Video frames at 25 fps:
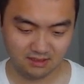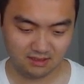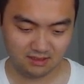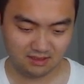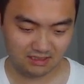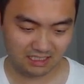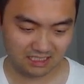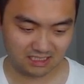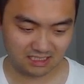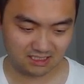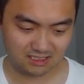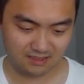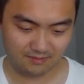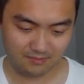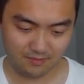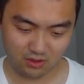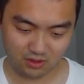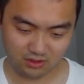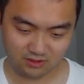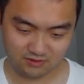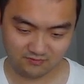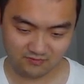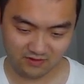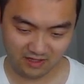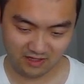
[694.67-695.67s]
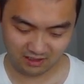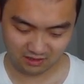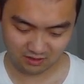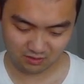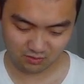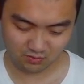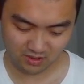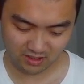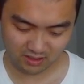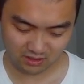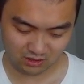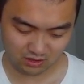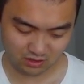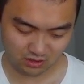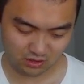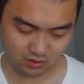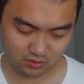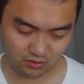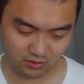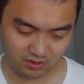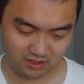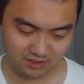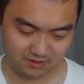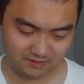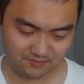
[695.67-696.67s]
That's the most value way to
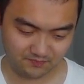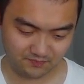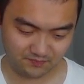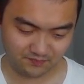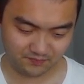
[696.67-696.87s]
do it.